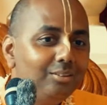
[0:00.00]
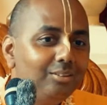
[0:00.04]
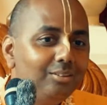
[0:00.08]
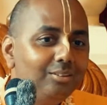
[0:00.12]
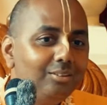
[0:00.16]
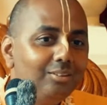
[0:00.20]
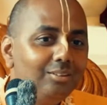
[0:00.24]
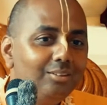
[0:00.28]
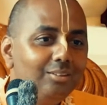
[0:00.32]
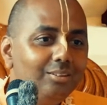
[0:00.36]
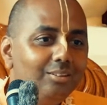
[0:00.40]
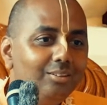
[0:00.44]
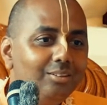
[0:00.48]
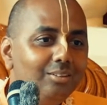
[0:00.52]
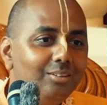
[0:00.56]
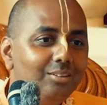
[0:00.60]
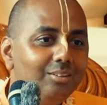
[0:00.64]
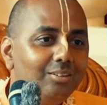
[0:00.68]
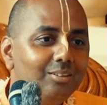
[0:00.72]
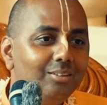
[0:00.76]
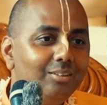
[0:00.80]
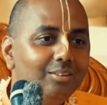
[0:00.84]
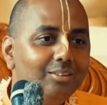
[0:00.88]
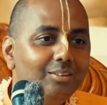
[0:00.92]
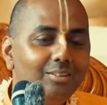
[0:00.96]

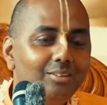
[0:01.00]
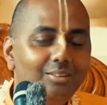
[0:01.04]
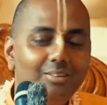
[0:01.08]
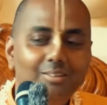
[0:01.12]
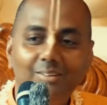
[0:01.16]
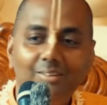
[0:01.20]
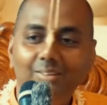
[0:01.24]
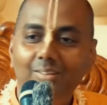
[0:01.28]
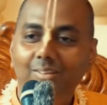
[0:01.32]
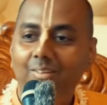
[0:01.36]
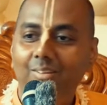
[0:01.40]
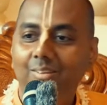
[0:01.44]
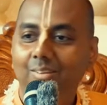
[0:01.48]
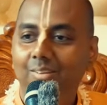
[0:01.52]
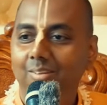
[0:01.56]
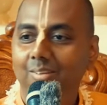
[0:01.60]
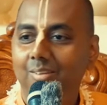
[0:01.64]
No one is speaking in this clip.